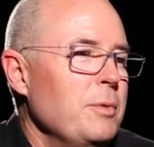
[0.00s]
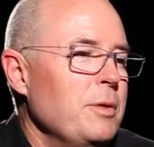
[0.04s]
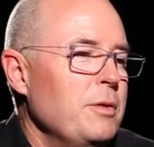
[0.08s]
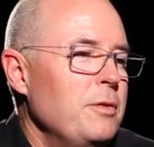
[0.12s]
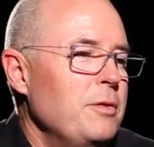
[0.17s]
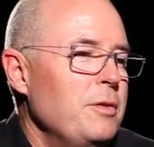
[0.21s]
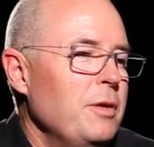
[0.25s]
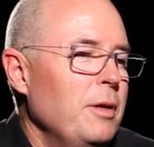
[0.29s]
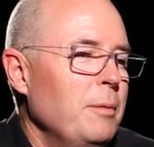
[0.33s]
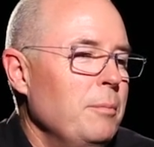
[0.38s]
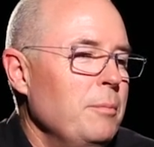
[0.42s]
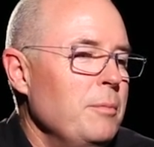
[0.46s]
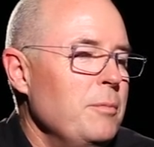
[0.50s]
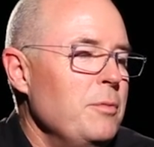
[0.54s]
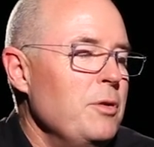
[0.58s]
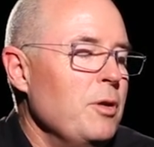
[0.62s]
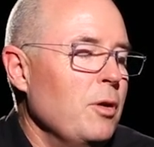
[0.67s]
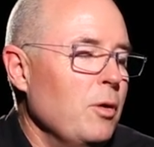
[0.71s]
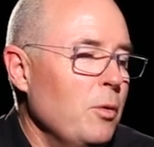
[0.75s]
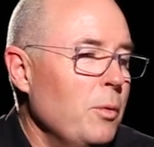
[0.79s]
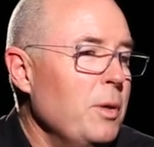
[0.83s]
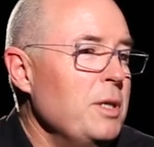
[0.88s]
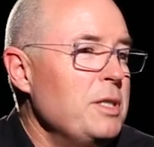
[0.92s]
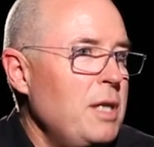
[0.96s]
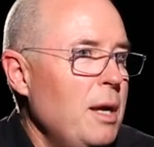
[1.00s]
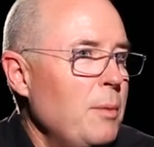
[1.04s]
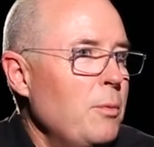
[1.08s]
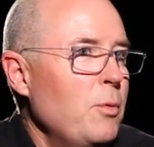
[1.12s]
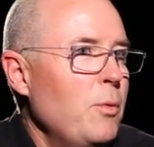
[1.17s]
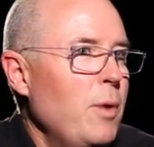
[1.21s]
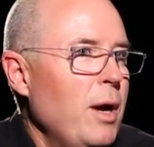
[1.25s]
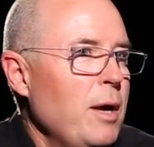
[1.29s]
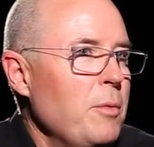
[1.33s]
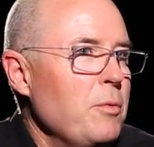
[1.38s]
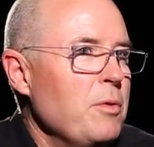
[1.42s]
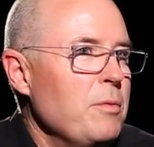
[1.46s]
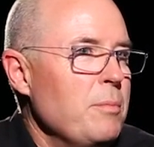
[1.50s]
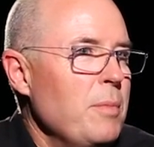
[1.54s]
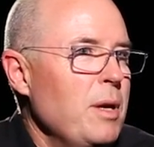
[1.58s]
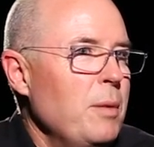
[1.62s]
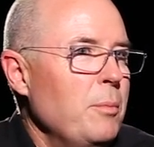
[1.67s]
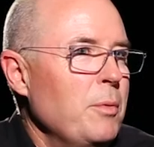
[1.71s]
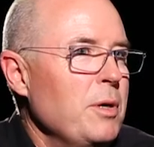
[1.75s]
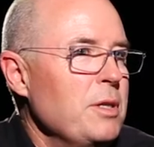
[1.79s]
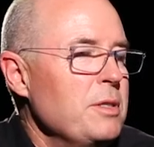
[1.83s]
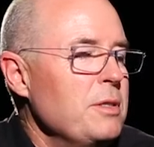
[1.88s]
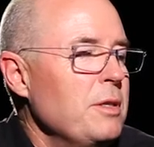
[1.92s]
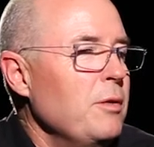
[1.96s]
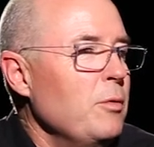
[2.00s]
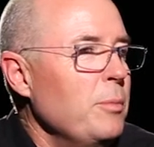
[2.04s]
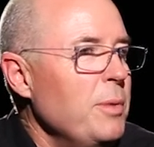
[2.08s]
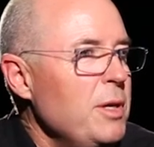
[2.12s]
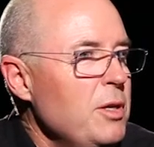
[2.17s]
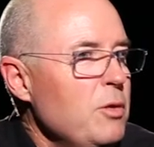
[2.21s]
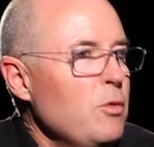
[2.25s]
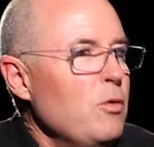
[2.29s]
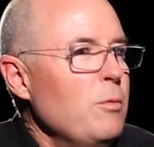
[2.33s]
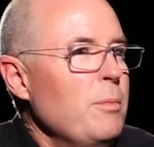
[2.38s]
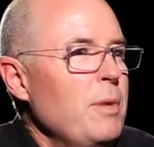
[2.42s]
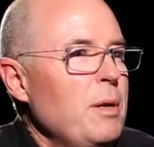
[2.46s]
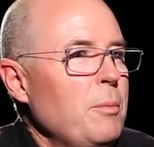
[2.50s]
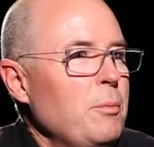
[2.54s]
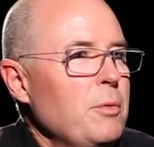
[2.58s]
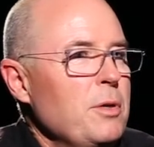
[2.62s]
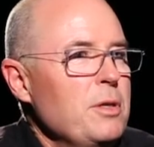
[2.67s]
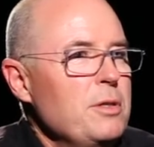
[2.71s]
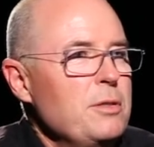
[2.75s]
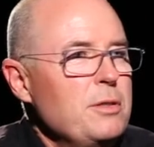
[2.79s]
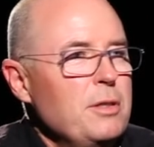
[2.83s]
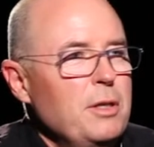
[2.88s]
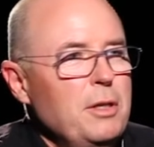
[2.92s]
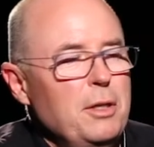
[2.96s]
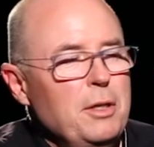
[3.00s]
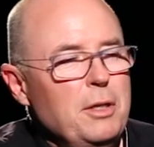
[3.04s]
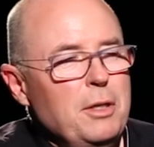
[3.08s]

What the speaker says: but you'll always come away with memories, and they'll be your memories.